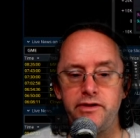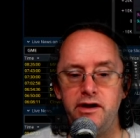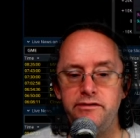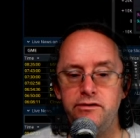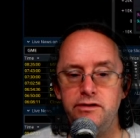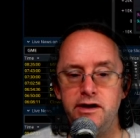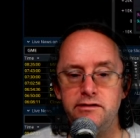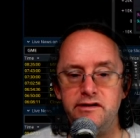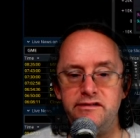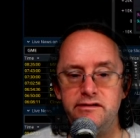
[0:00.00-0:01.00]
I don't
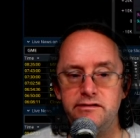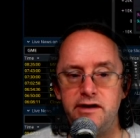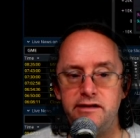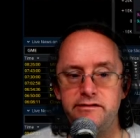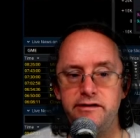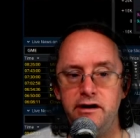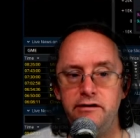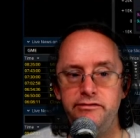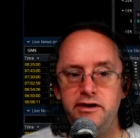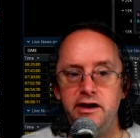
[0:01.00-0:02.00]
like listening to that
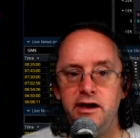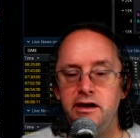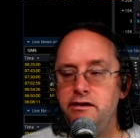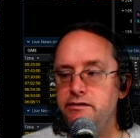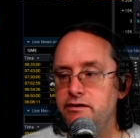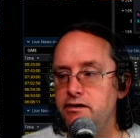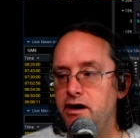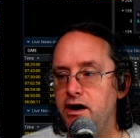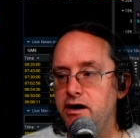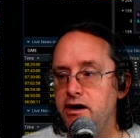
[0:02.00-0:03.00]
stuff, and
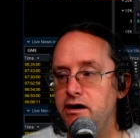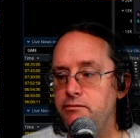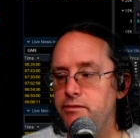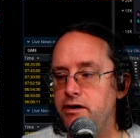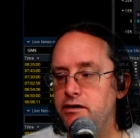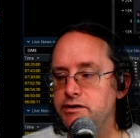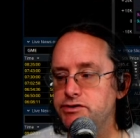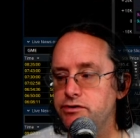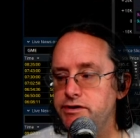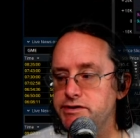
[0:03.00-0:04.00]
I am
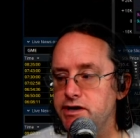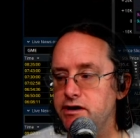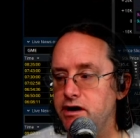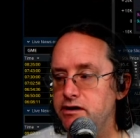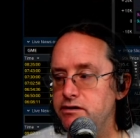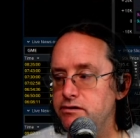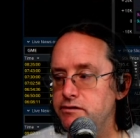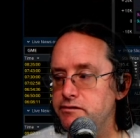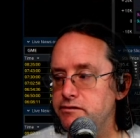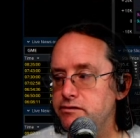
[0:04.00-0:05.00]
assured this. I know
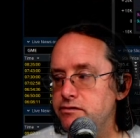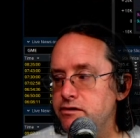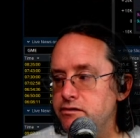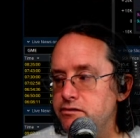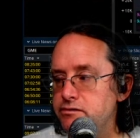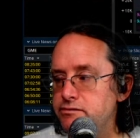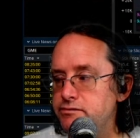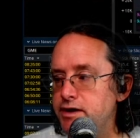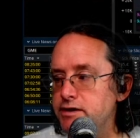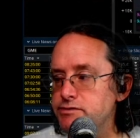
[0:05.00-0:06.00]
that
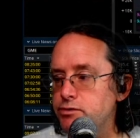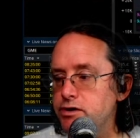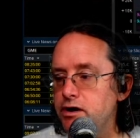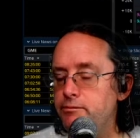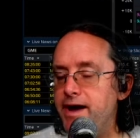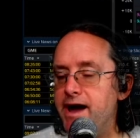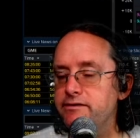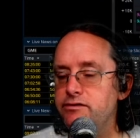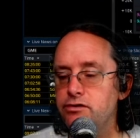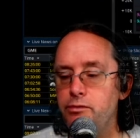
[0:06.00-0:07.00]
things will come
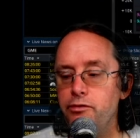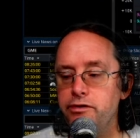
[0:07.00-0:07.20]
back to normal.